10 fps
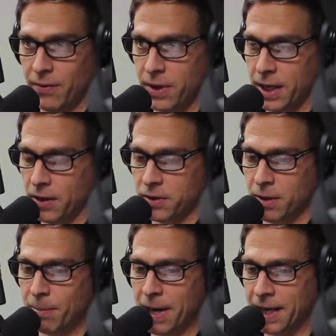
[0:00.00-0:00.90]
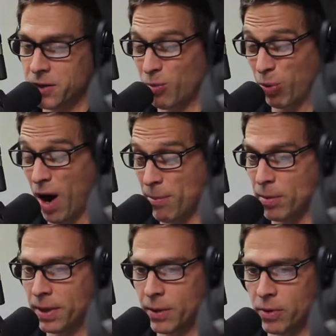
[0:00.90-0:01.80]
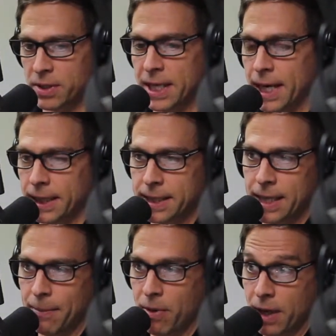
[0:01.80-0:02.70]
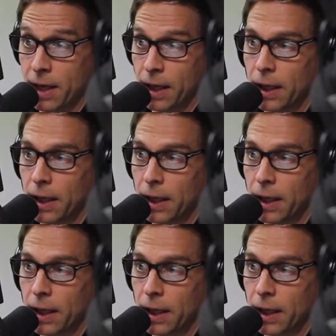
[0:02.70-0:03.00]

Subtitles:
everything else combined. So probably we're saying the same thing.